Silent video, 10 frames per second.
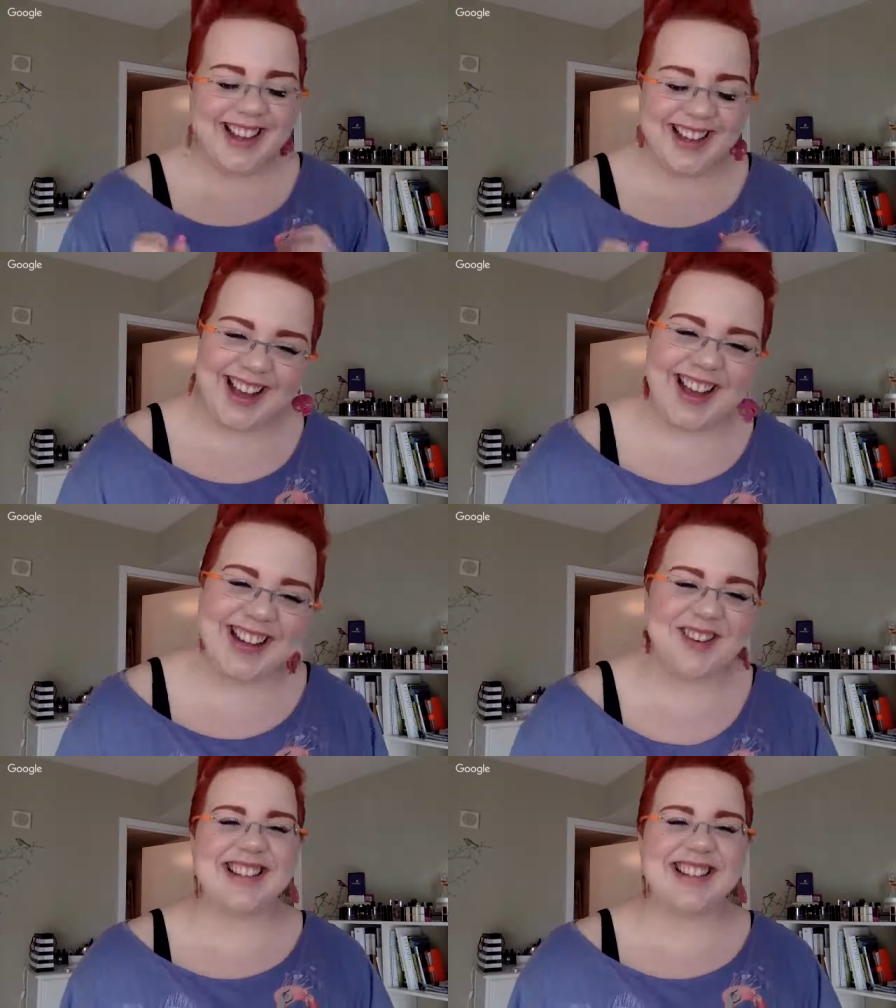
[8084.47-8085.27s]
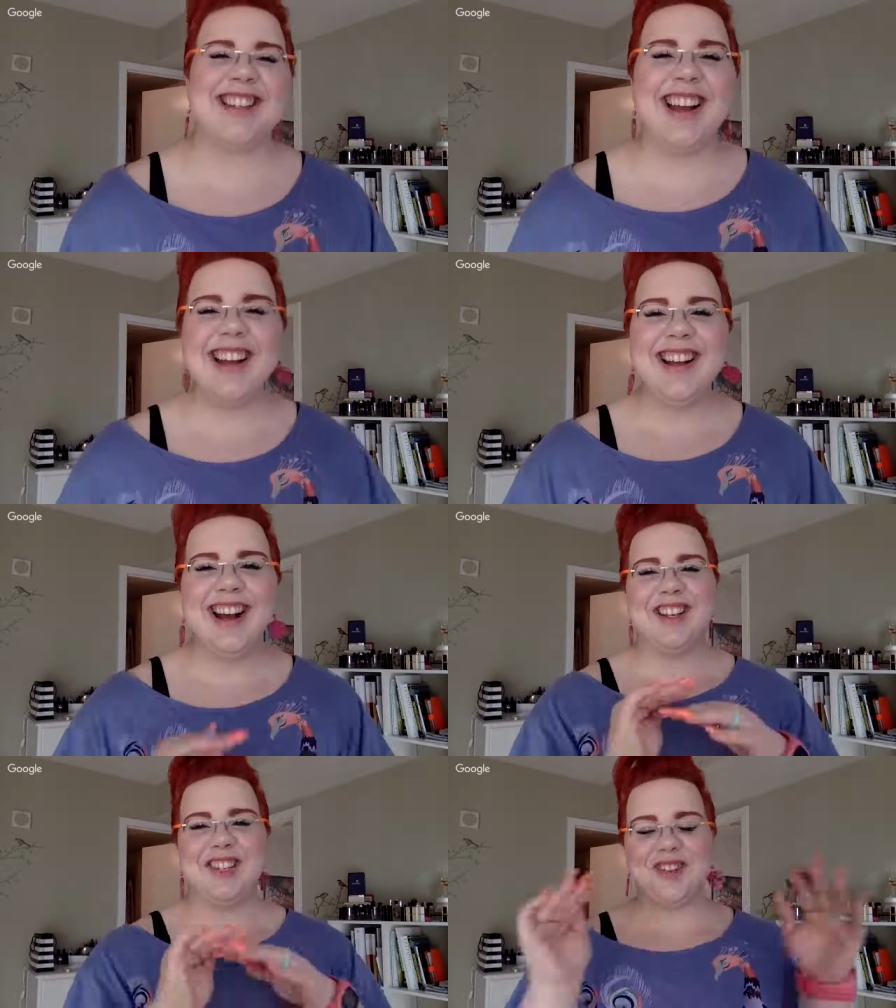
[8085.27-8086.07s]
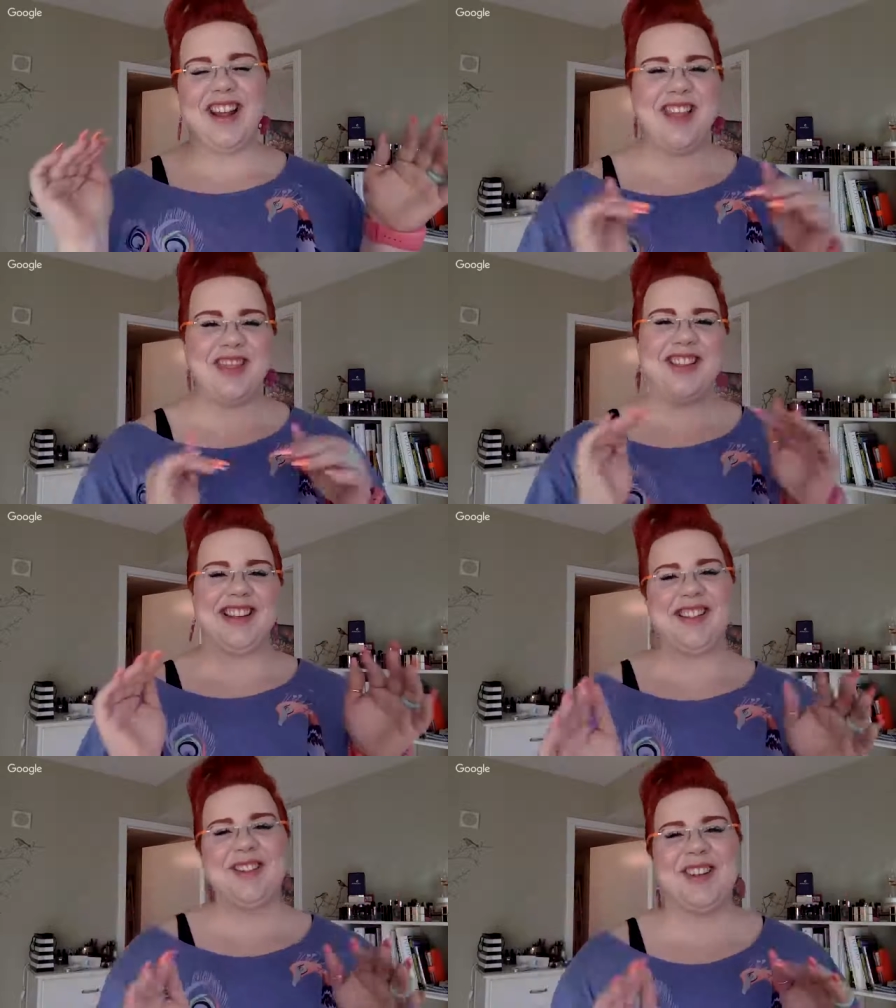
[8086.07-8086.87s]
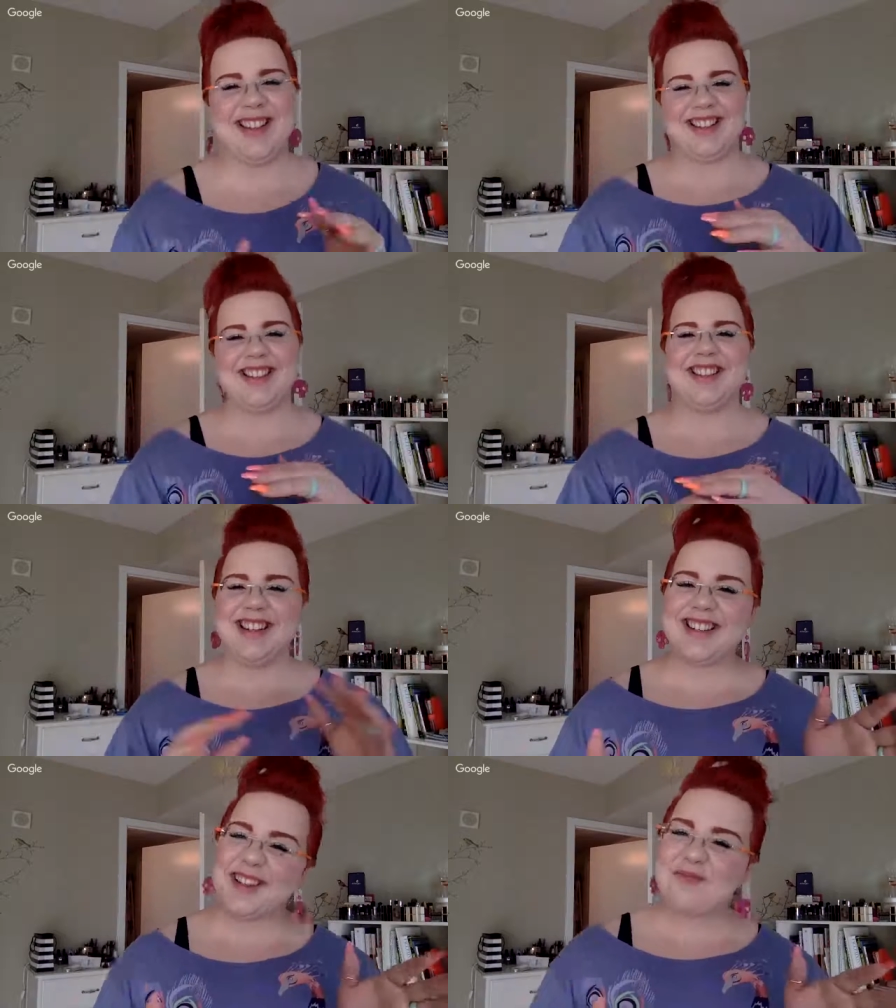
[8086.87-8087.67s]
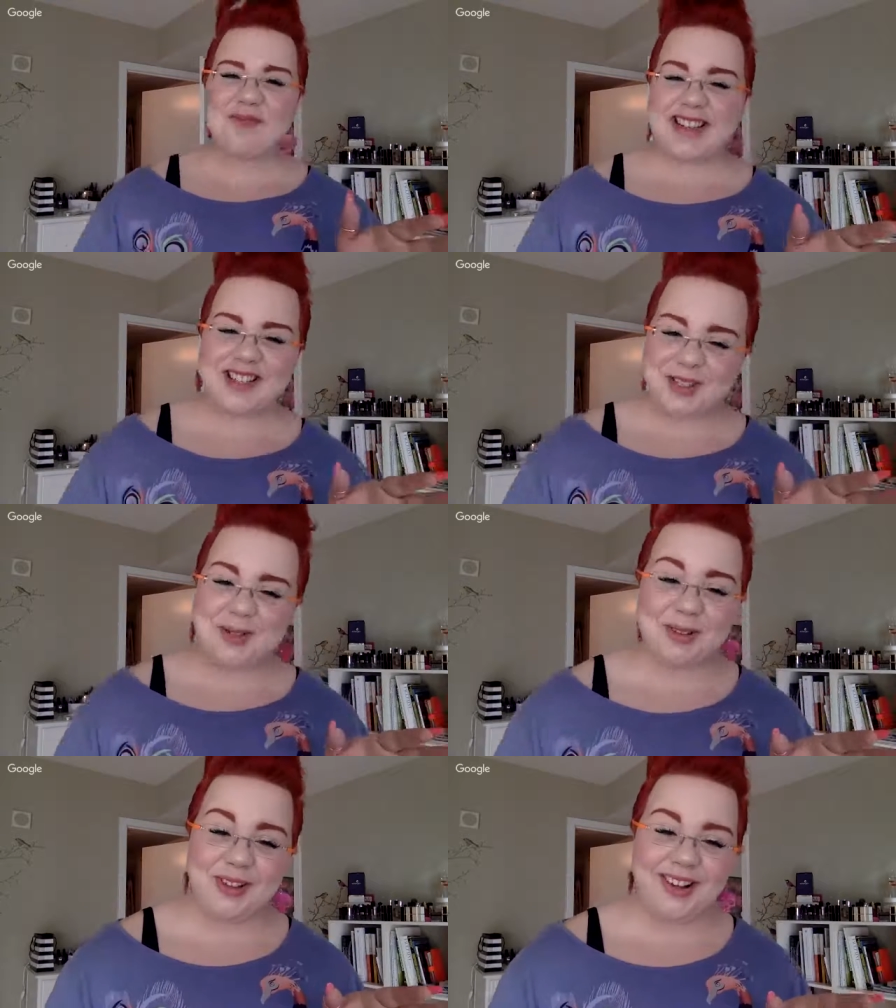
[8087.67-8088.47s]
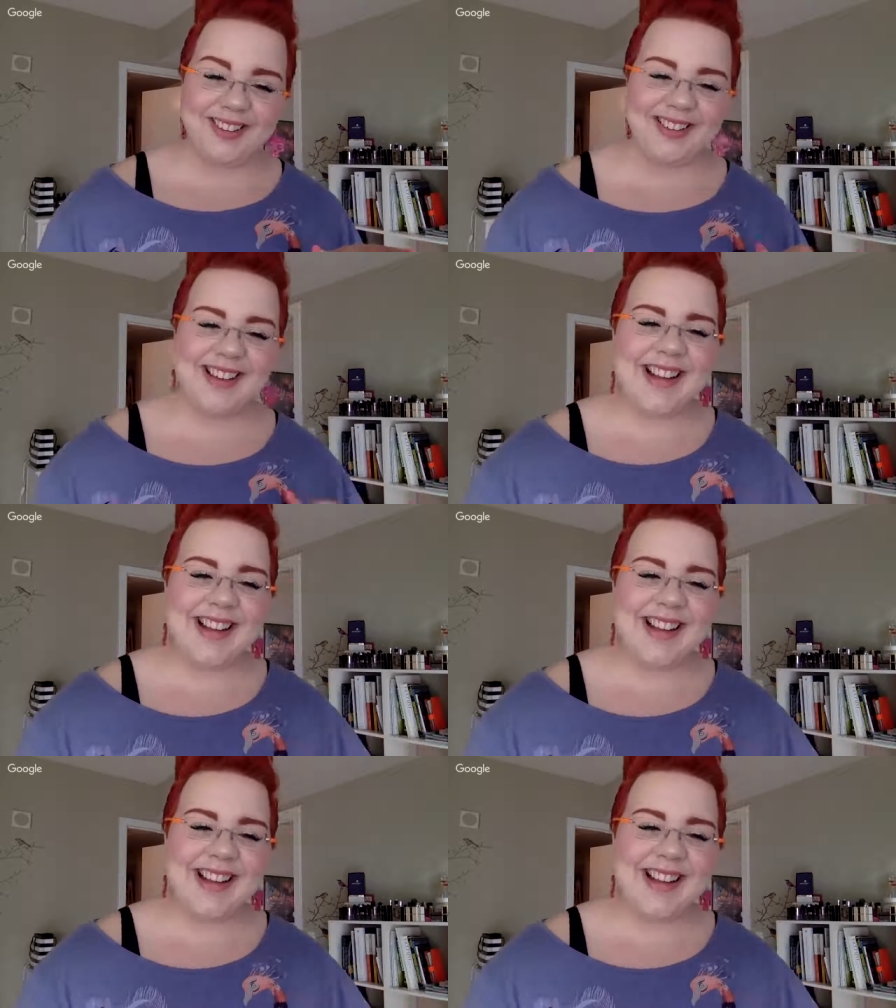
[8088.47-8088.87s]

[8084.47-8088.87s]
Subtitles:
Anyways, I should end this so that it doesn't end up being too long.